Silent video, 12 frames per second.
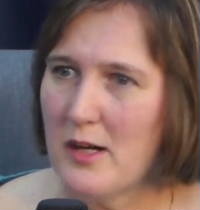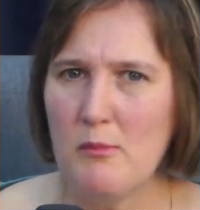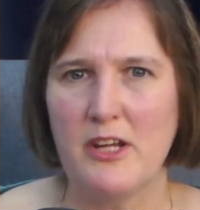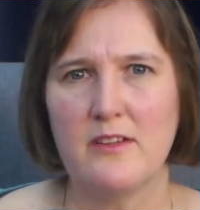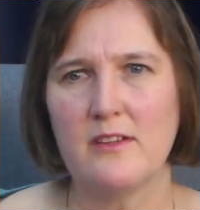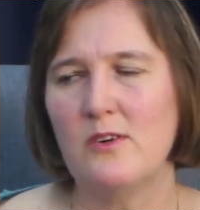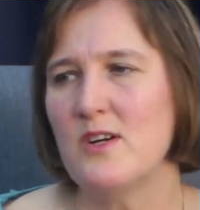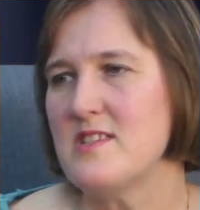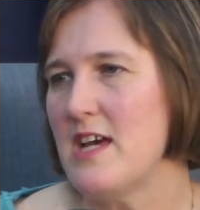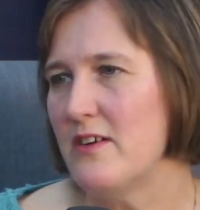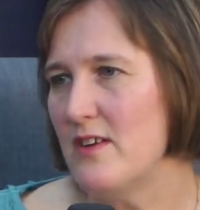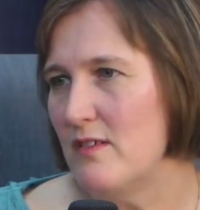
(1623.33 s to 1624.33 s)
about in the course.
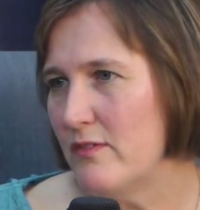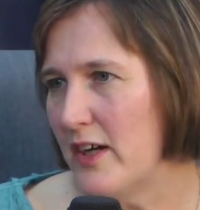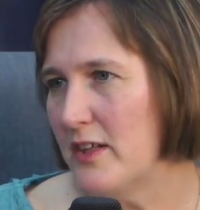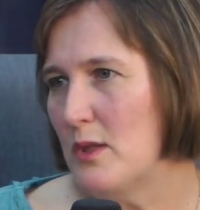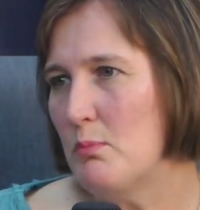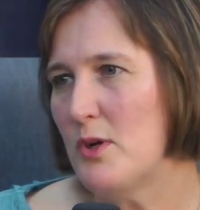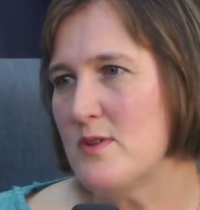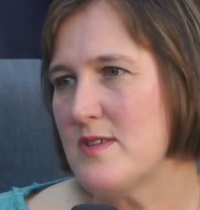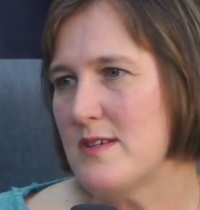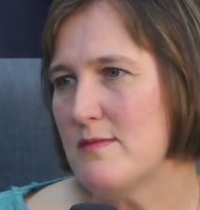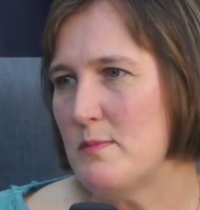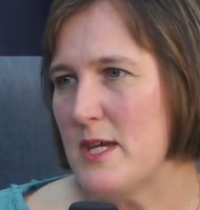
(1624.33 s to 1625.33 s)
How do you find the
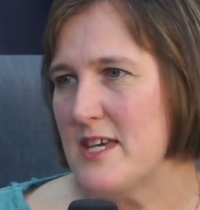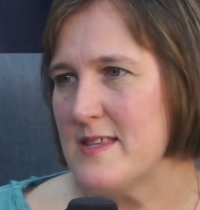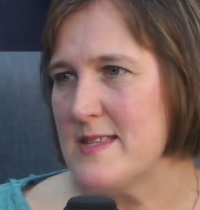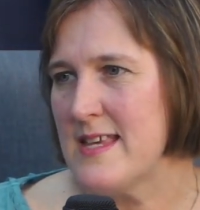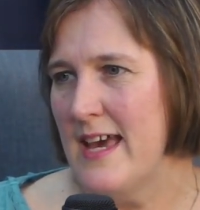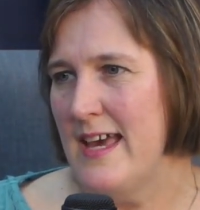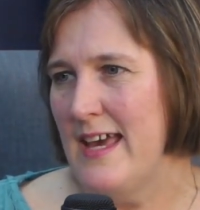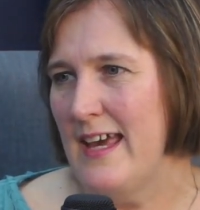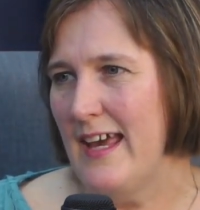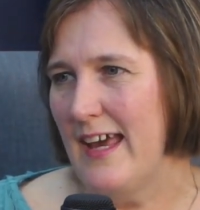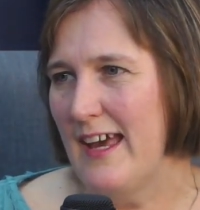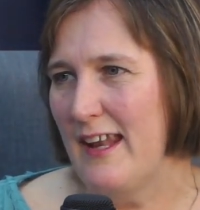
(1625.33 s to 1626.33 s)
person of peace?
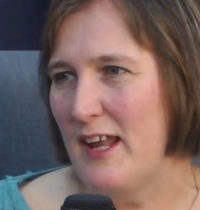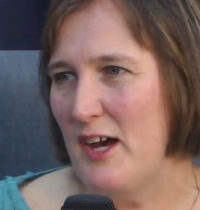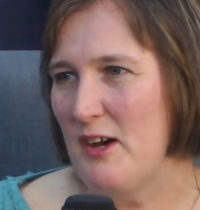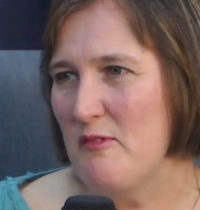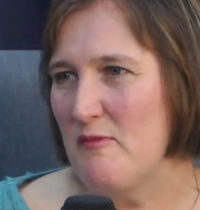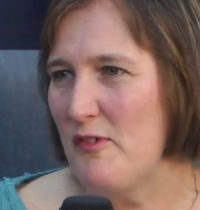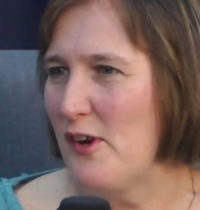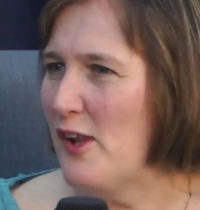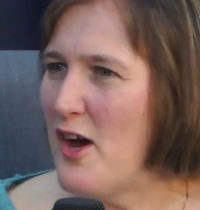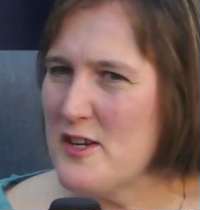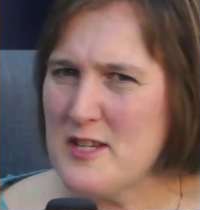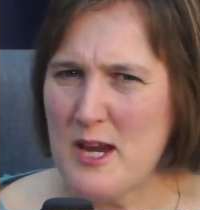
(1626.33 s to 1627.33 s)
And for a
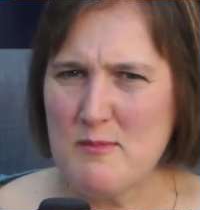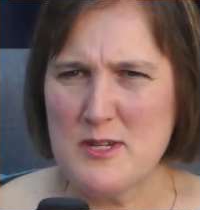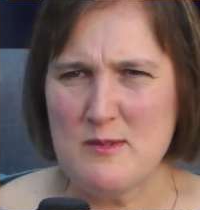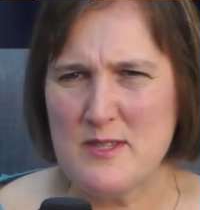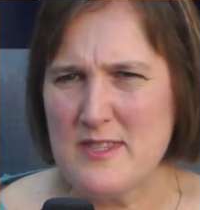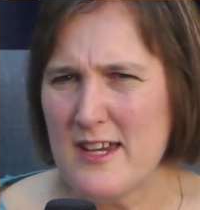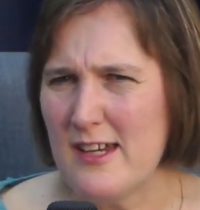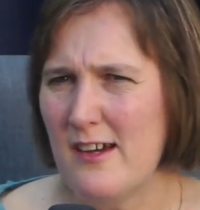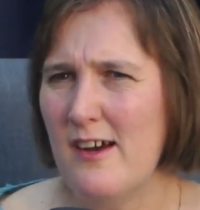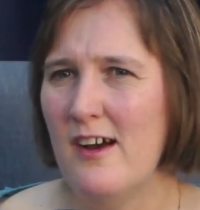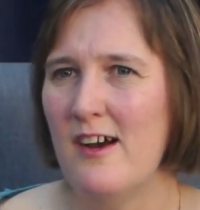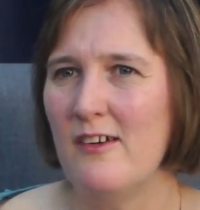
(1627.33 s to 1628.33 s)
long time, she was
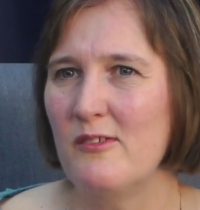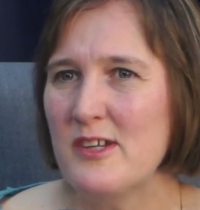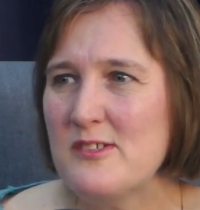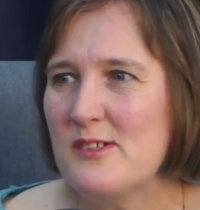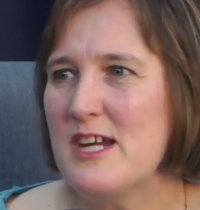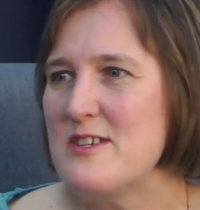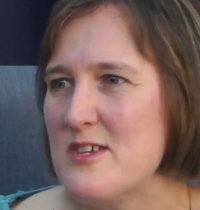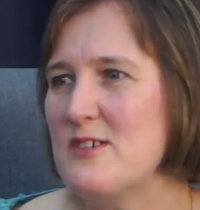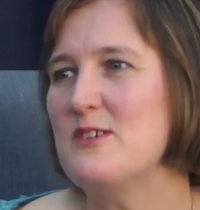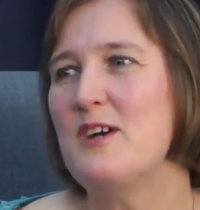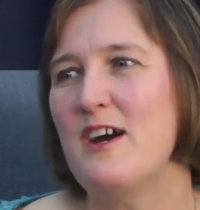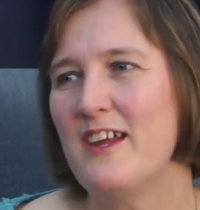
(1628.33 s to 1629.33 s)
like, what do I
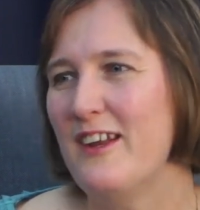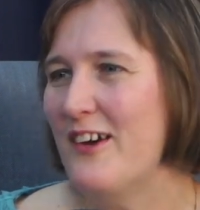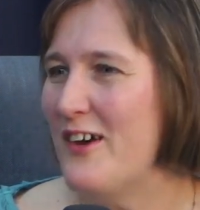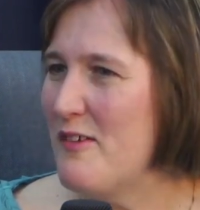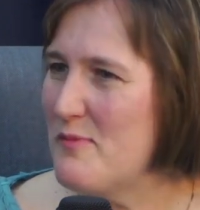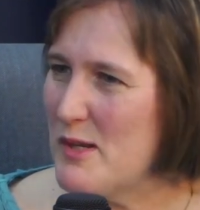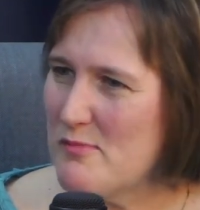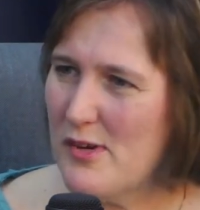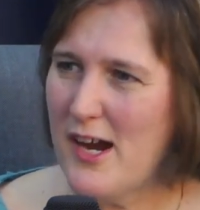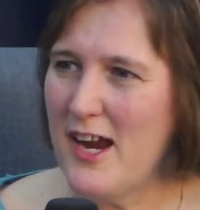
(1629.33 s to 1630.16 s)
do? I've been praying,